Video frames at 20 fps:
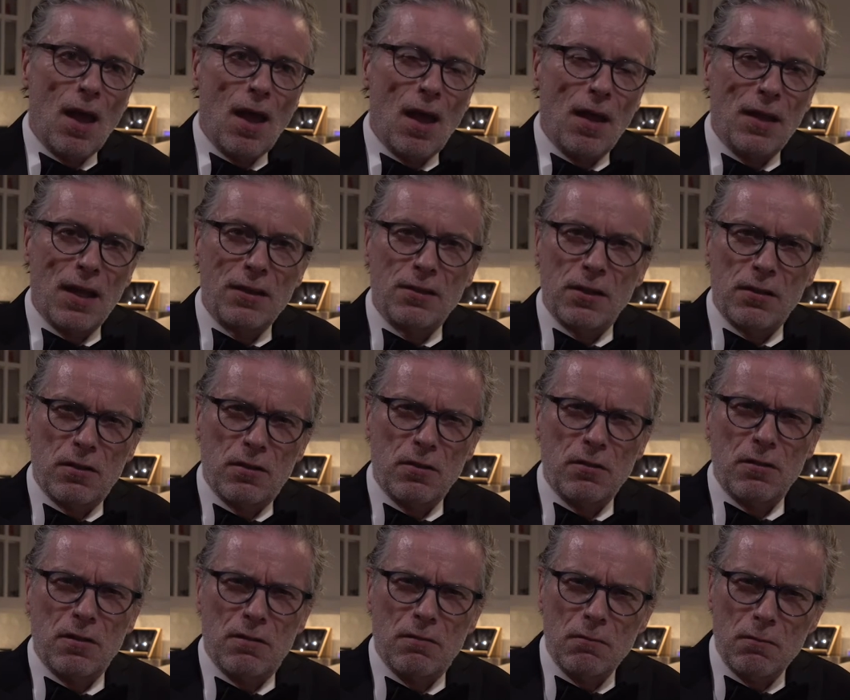And that's a
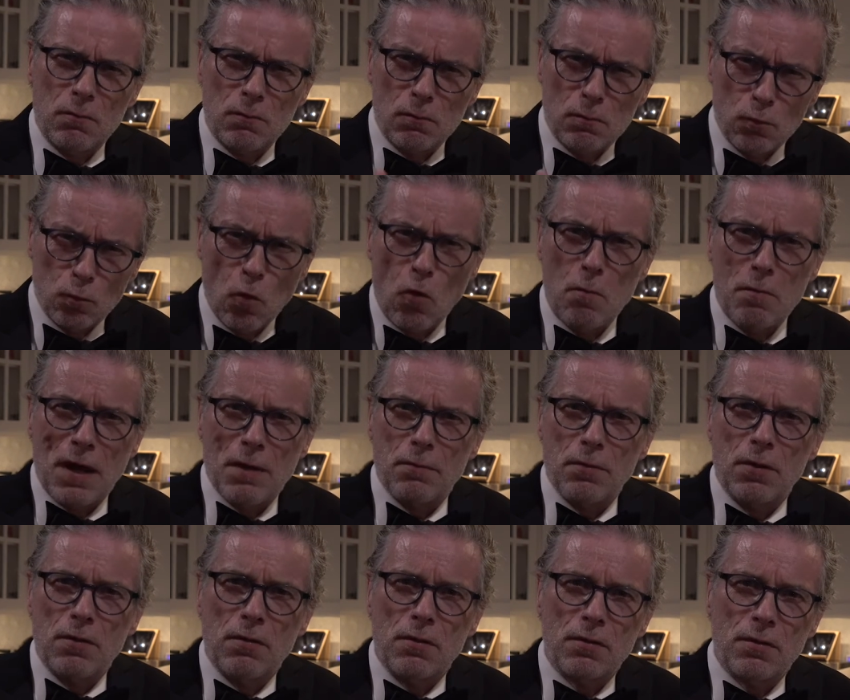good
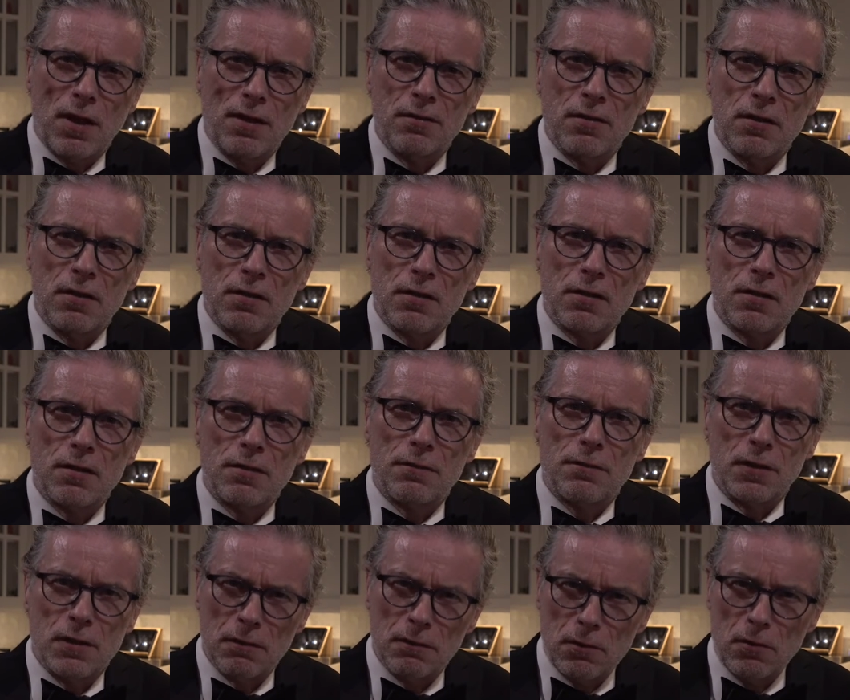warm-up sentence
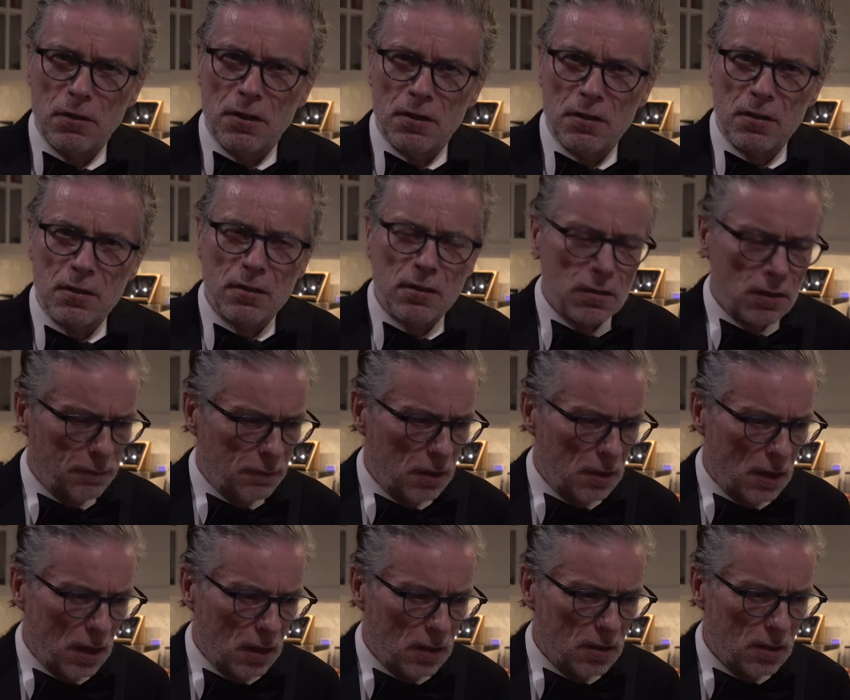for your voice, if you
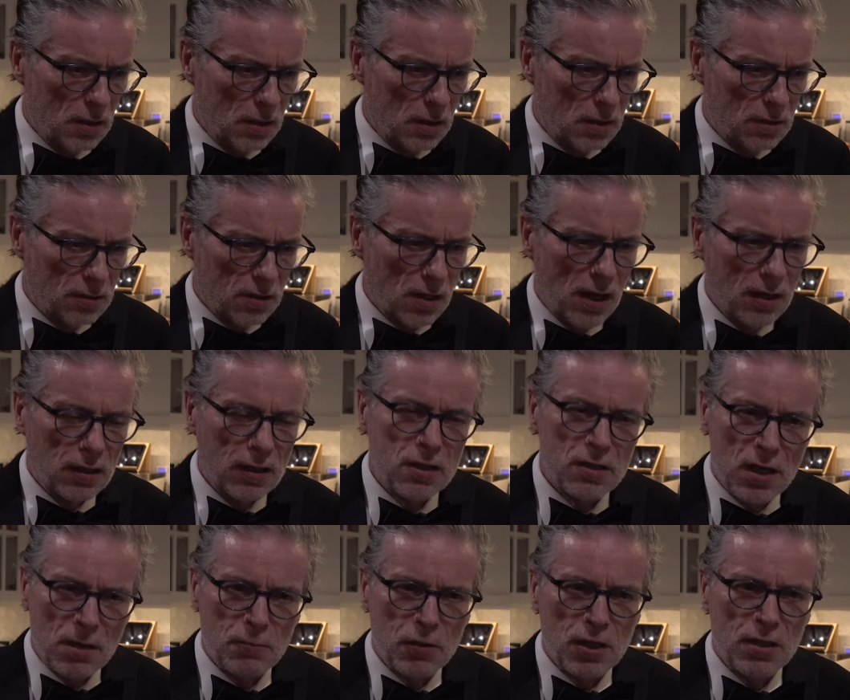like. Slightly
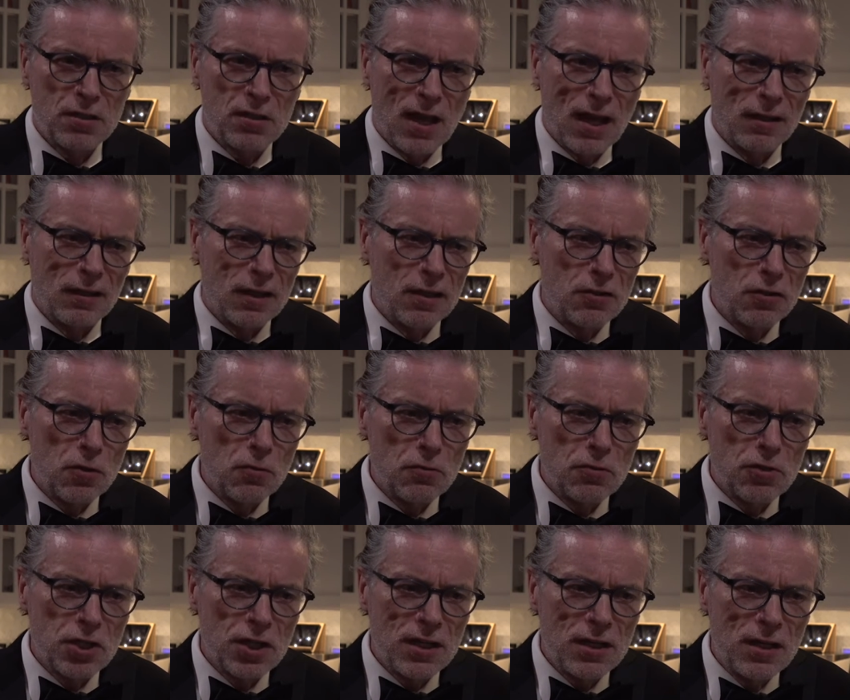tipsy Stanley
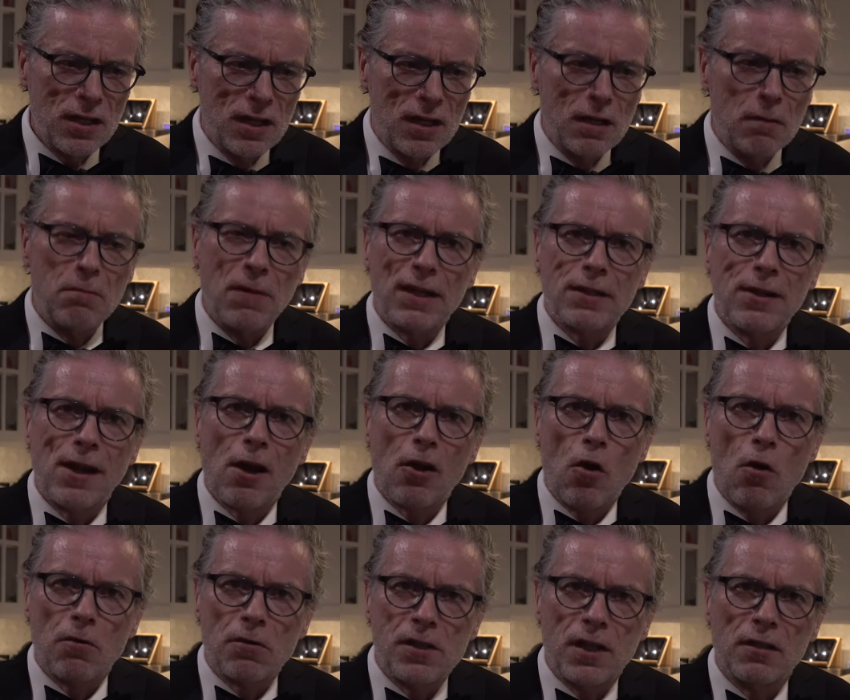Tucci mixing a
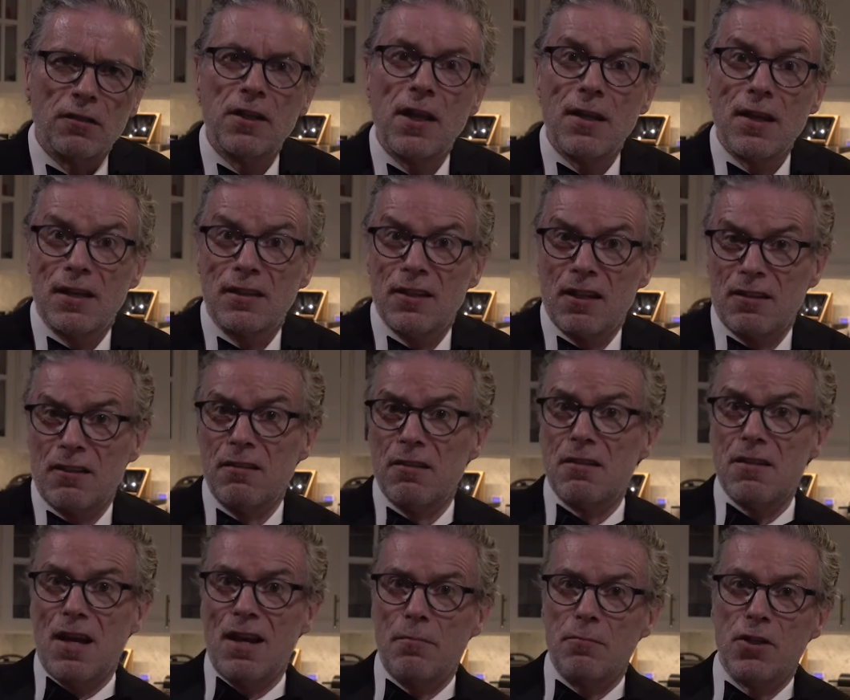cocktail. Say that a dozen
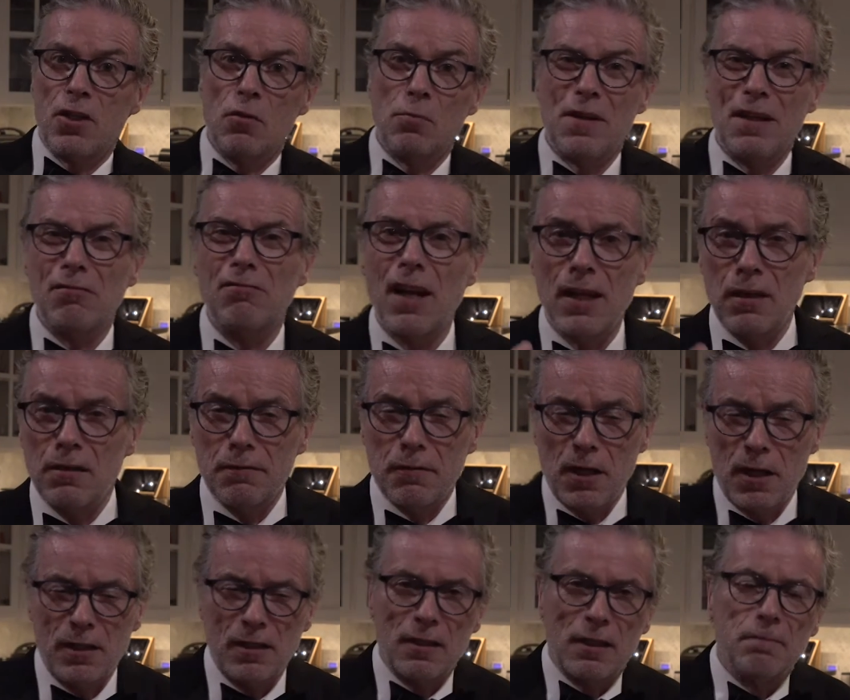times, you'll be ready for
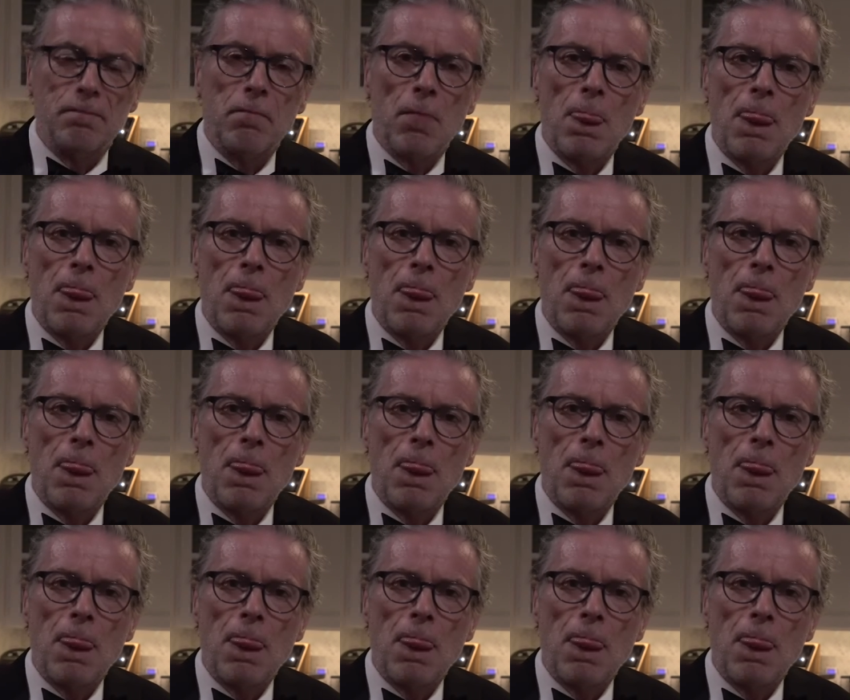anything.